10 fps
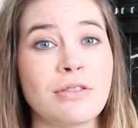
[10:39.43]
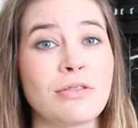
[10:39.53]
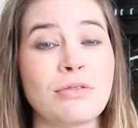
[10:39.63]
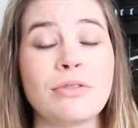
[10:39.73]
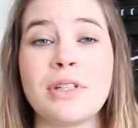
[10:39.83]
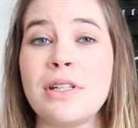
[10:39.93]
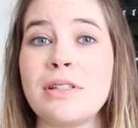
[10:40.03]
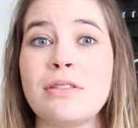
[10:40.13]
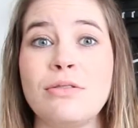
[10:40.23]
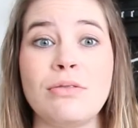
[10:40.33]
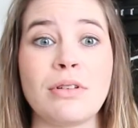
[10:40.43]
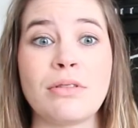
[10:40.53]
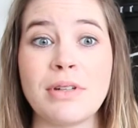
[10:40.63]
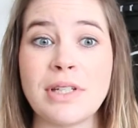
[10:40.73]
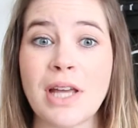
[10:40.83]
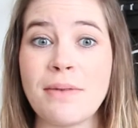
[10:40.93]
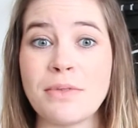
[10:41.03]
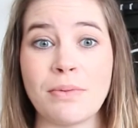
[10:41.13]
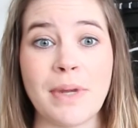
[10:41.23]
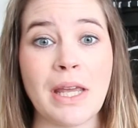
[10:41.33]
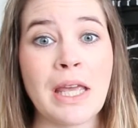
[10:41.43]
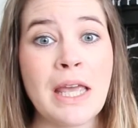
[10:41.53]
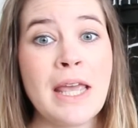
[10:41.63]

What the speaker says: those school days 2 to 3 times a week.